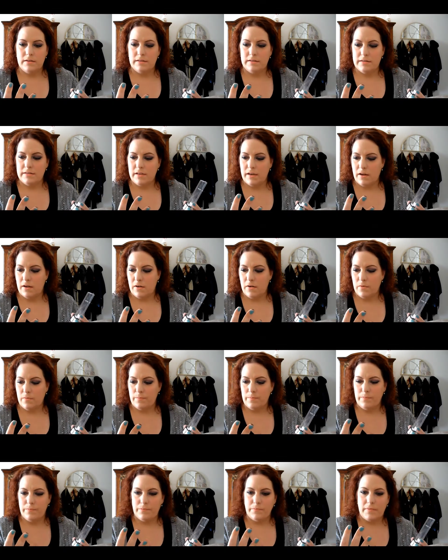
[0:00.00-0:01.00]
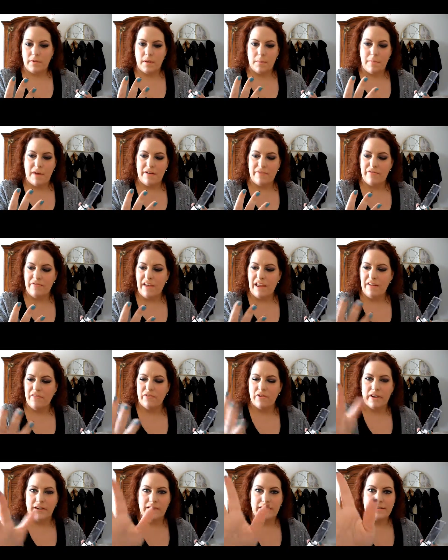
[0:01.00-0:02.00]
So, my
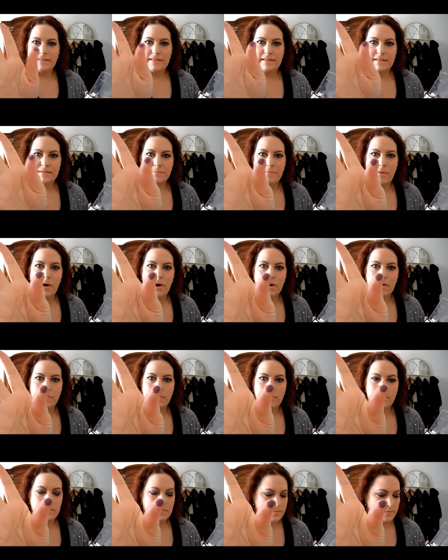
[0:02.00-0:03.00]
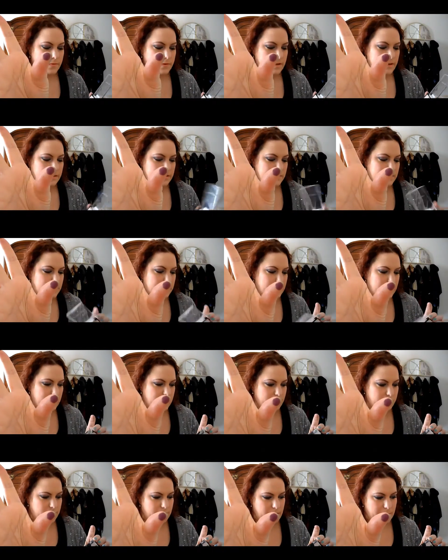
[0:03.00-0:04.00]
favorite is this purple. It's,
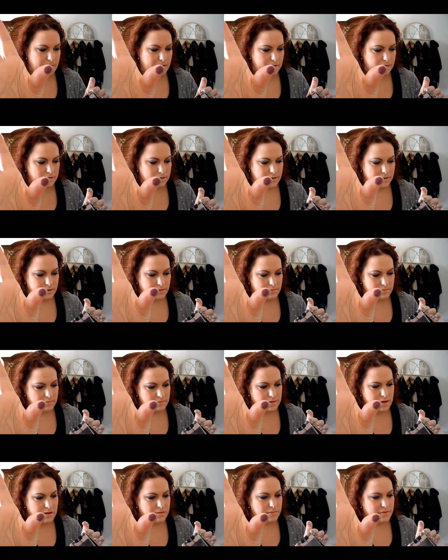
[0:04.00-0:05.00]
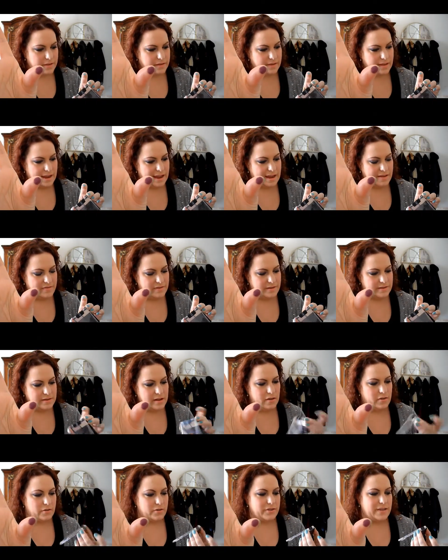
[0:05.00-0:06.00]
I don't think they have these
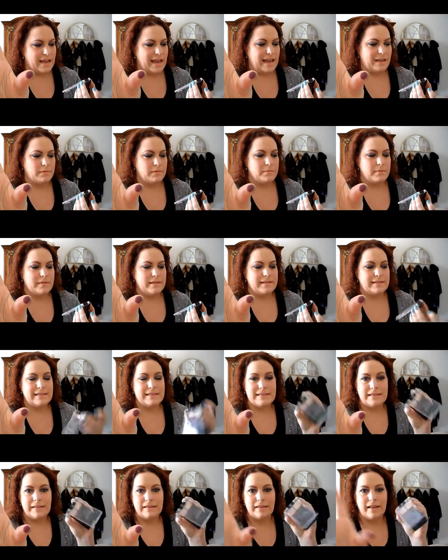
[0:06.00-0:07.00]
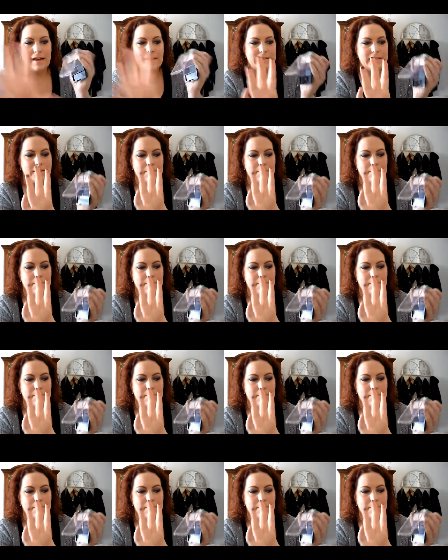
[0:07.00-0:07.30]
colors named, but this is the Lust